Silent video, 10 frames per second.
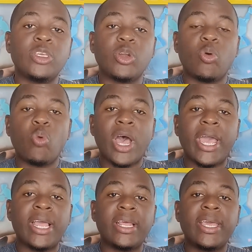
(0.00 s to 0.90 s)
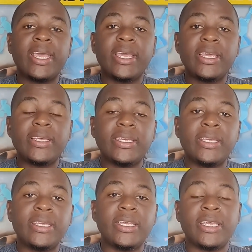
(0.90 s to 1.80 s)
you know, while
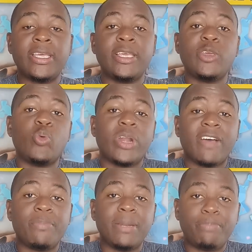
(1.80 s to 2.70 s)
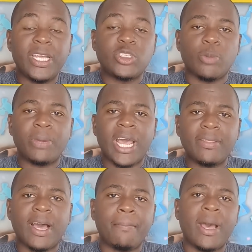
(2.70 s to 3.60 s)
he would have been picked up
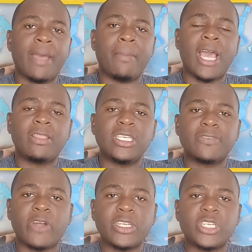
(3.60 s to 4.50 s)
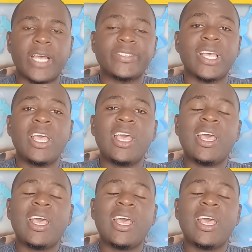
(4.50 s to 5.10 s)
like that by these franchise.